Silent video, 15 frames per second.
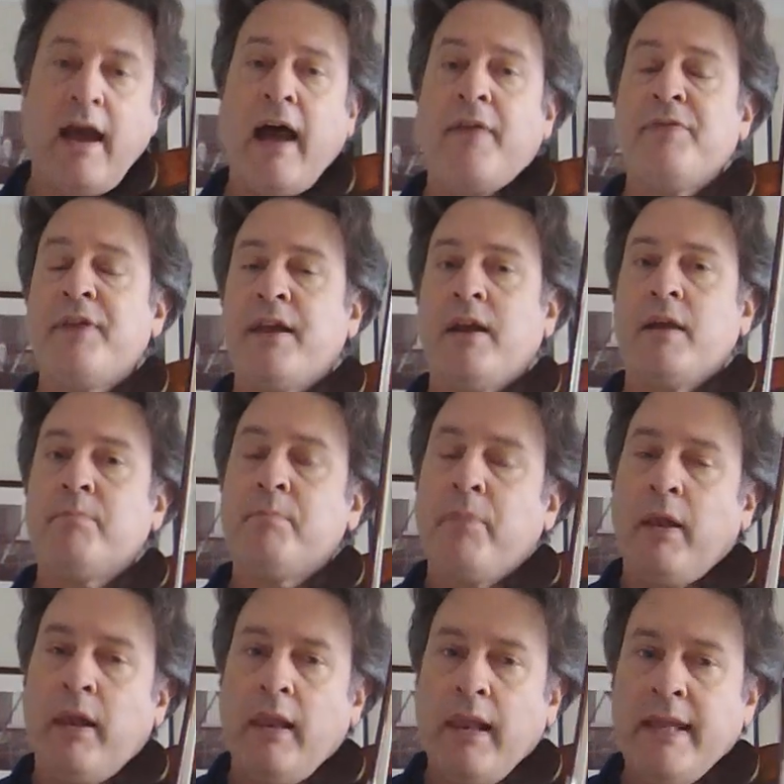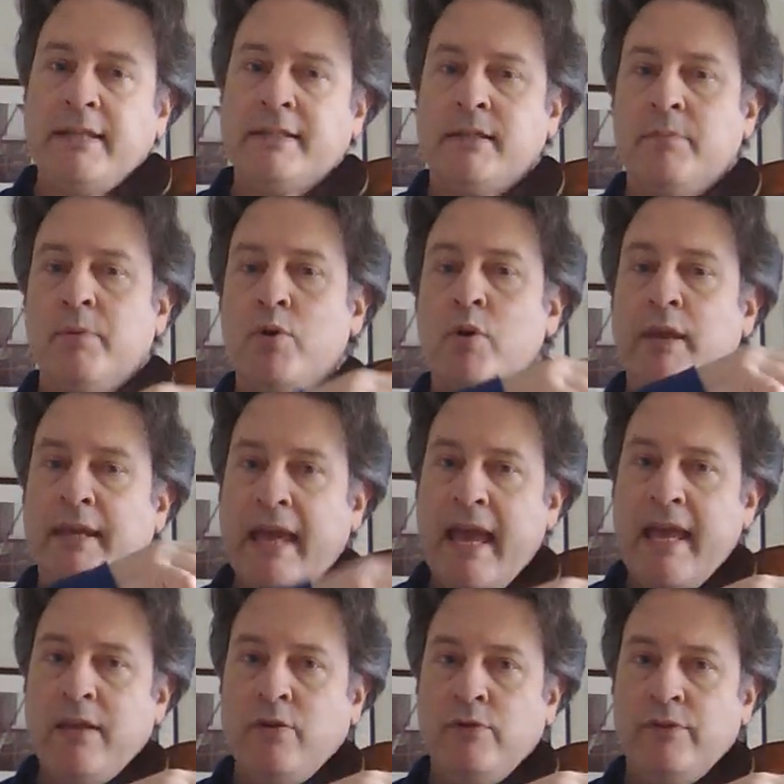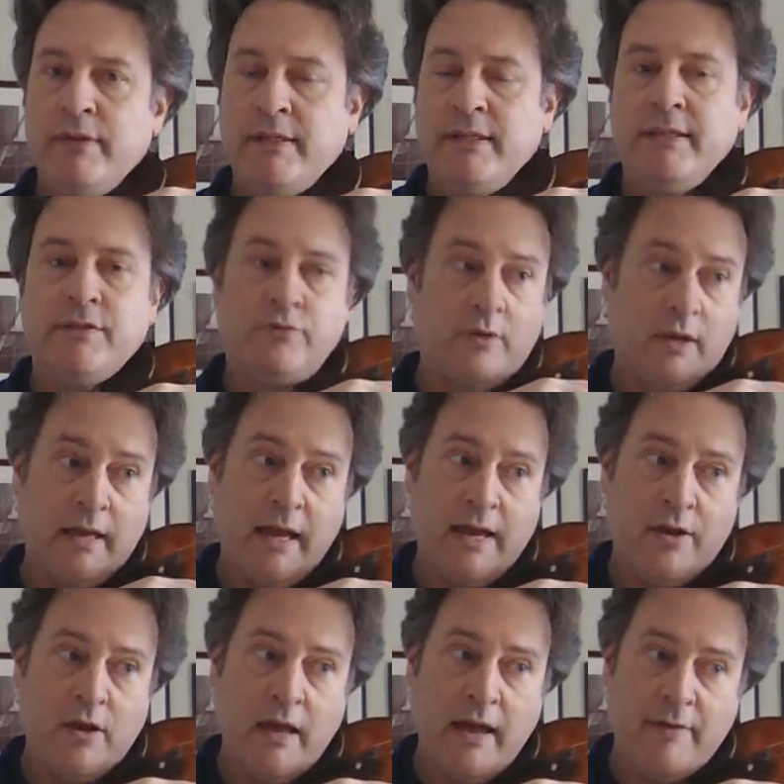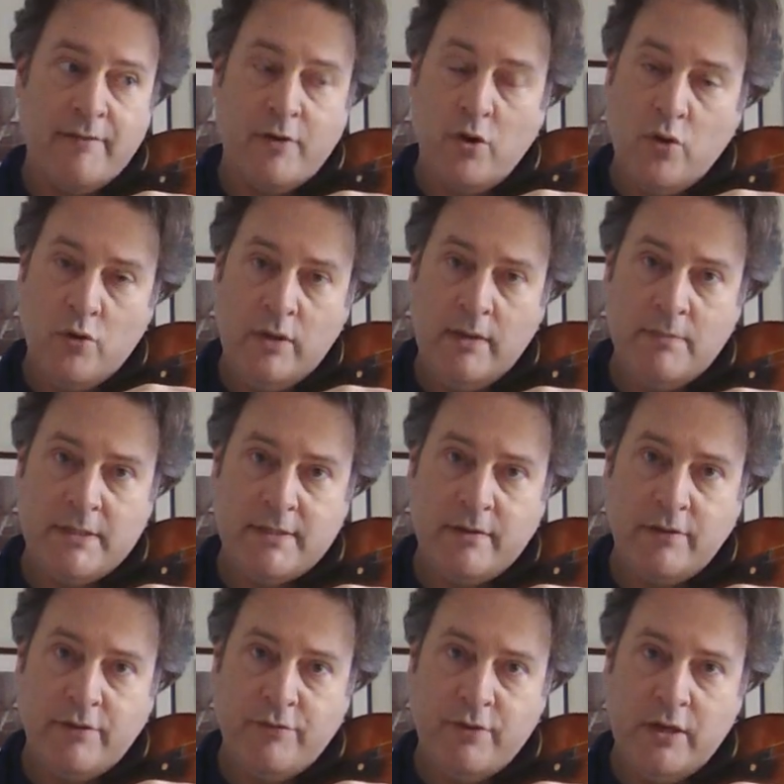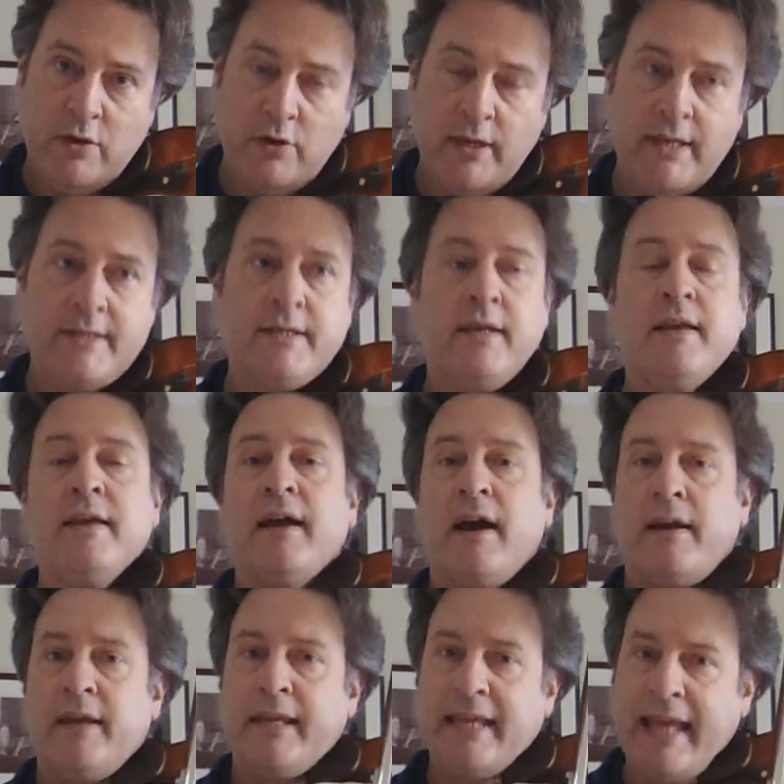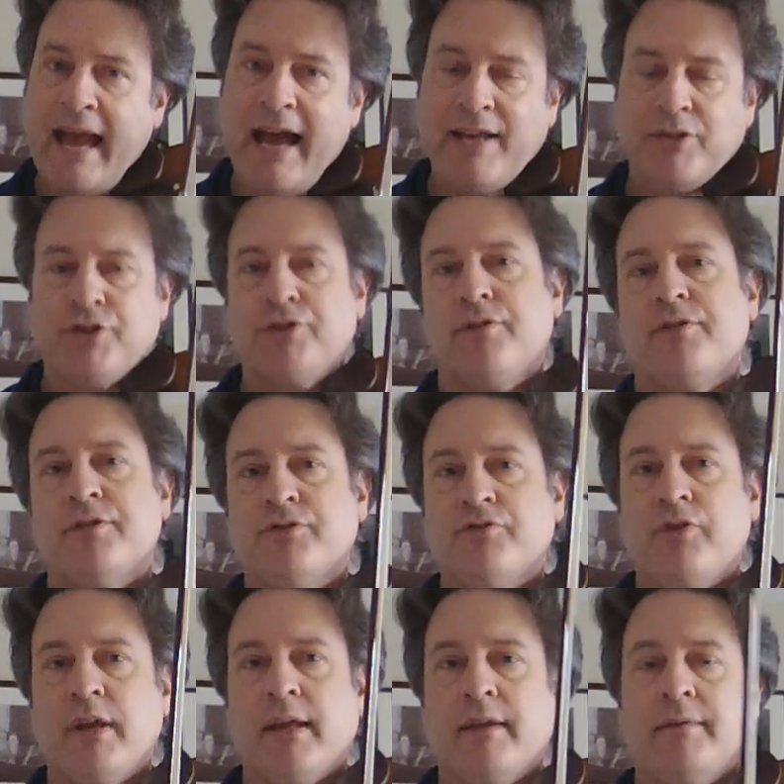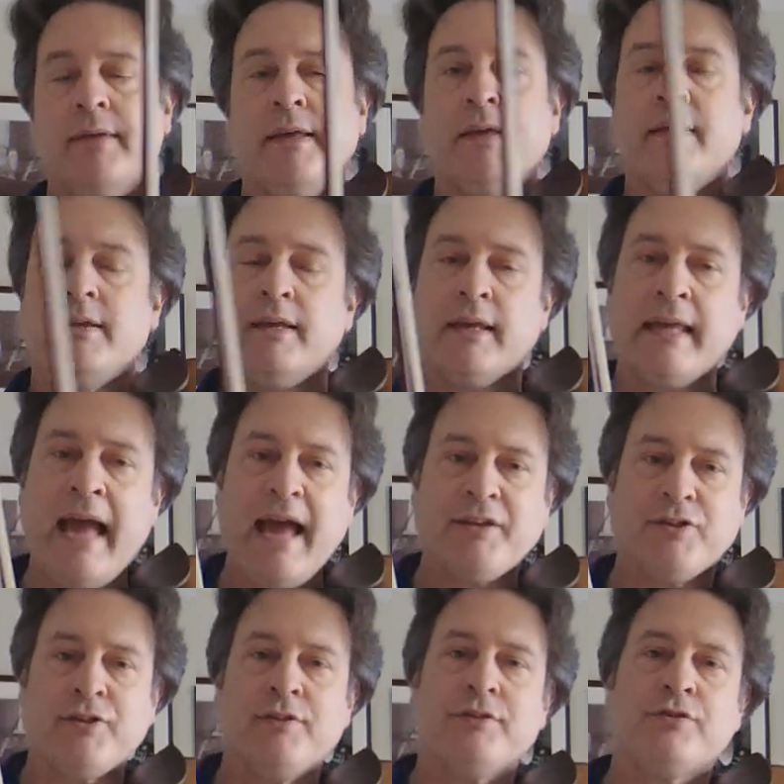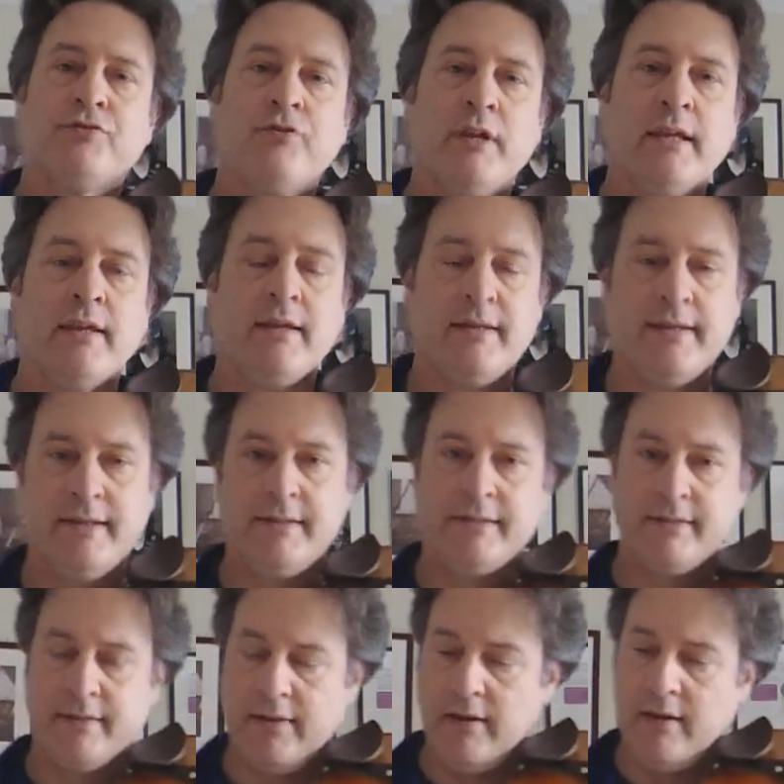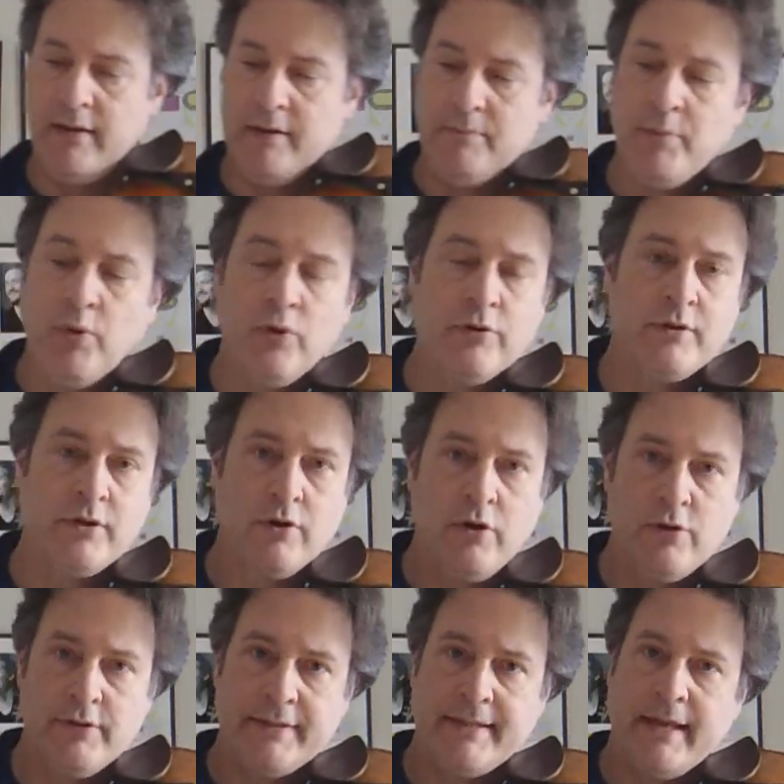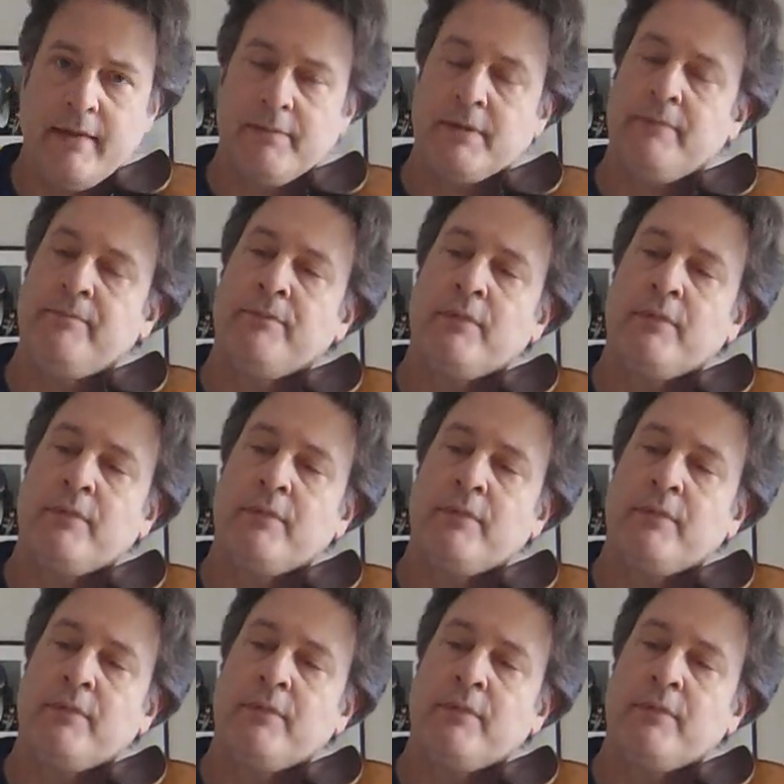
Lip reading: And then I place the bow again on the D string and have only Mr. 3 on it, and I catch the string. Now catching the string is an important concept.